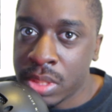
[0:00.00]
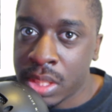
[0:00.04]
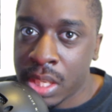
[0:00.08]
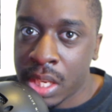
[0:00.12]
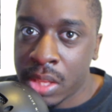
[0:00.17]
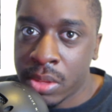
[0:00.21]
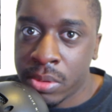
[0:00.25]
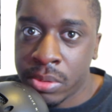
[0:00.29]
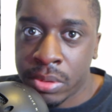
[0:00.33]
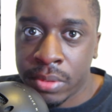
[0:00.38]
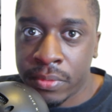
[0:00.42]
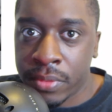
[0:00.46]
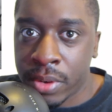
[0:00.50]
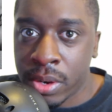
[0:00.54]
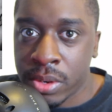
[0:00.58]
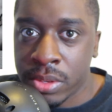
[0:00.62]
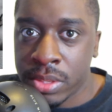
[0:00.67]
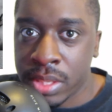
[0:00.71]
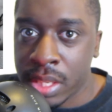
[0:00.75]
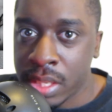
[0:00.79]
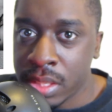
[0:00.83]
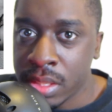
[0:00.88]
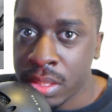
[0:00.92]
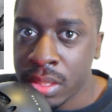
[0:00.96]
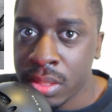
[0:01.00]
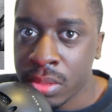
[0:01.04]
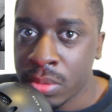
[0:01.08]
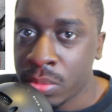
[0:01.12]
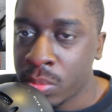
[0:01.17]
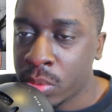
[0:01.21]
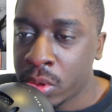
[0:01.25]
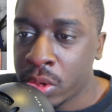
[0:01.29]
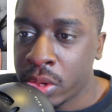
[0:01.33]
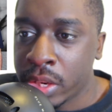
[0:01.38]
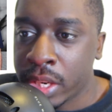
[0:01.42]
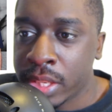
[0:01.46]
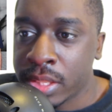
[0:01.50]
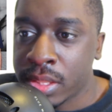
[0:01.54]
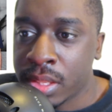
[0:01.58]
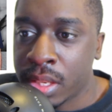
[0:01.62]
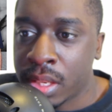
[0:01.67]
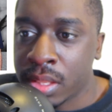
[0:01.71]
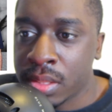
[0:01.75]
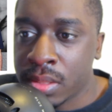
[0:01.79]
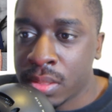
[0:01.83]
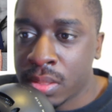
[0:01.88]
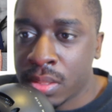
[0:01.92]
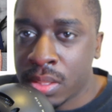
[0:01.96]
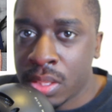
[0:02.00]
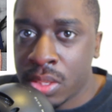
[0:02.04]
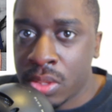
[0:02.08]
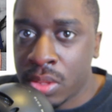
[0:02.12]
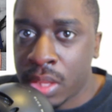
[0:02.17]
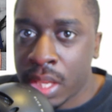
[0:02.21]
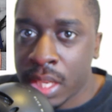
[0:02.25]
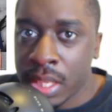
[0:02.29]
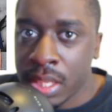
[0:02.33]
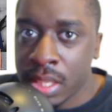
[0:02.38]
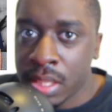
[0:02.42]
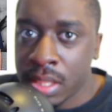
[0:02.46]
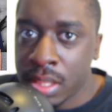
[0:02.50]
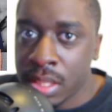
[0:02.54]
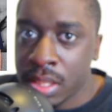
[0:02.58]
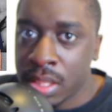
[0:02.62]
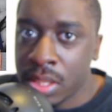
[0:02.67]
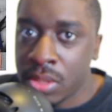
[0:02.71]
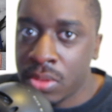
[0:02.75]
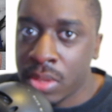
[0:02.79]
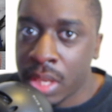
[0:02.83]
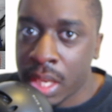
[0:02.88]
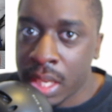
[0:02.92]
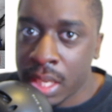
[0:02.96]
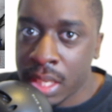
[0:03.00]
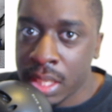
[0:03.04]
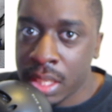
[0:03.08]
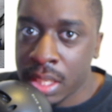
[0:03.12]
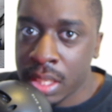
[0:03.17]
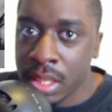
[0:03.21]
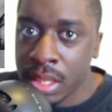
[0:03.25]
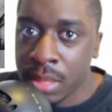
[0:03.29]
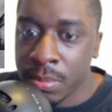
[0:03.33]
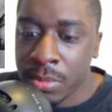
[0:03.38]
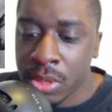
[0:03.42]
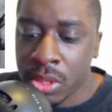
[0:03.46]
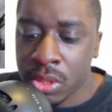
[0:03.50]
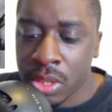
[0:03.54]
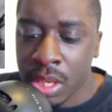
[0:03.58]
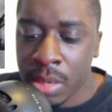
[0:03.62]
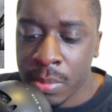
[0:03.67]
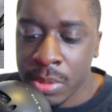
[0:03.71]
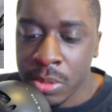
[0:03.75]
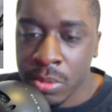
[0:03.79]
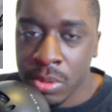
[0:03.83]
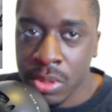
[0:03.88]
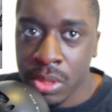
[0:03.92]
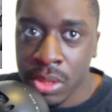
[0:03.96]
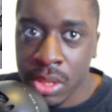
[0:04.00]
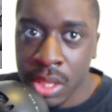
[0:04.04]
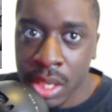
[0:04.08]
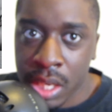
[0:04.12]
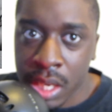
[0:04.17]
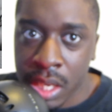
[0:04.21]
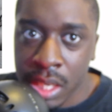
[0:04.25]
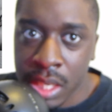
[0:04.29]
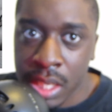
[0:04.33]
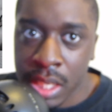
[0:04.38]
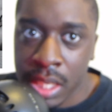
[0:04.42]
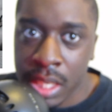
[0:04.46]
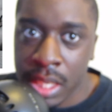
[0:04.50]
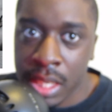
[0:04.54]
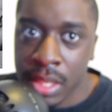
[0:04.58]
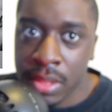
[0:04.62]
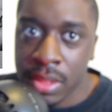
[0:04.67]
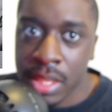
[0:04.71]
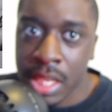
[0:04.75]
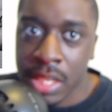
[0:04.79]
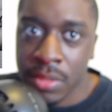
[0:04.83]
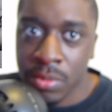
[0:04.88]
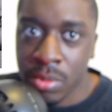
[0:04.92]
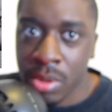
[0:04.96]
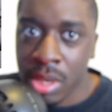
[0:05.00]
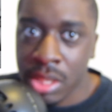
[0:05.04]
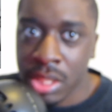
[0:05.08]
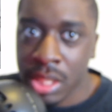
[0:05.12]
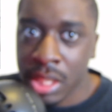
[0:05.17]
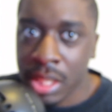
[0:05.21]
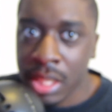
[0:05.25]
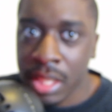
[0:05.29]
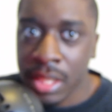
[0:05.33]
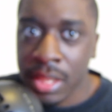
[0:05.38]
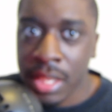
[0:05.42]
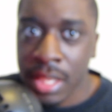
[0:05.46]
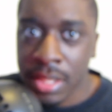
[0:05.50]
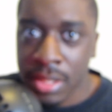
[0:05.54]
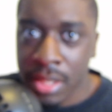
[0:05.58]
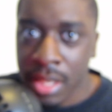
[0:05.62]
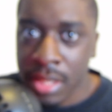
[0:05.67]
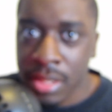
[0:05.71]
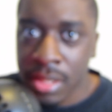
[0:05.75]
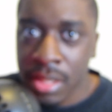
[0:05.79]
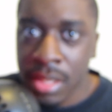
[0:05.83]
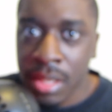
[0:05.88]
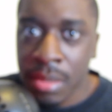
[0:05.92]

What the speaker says: Together, the first season. What are your guys' thoughts? Did you like it? Did you hate it? Let me know in the comments what you thought, and thanks for watching. Thanks, guys.